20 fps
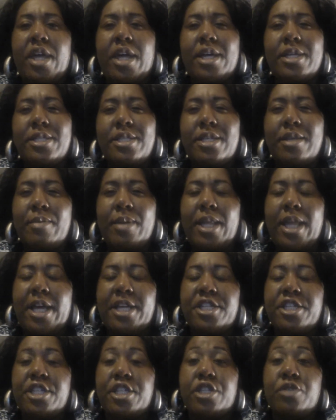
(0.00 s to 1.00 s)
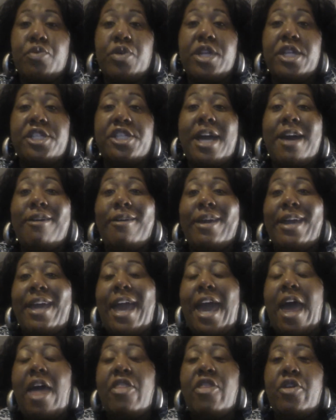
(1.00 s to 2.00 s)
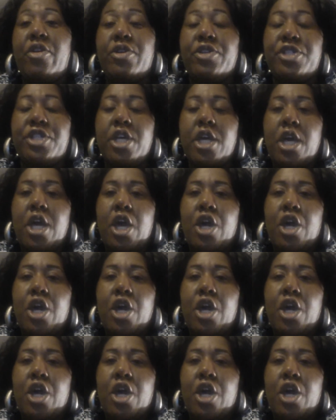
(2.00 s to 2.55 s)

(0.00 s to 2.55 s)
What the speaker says: Assimilation is when a child gathers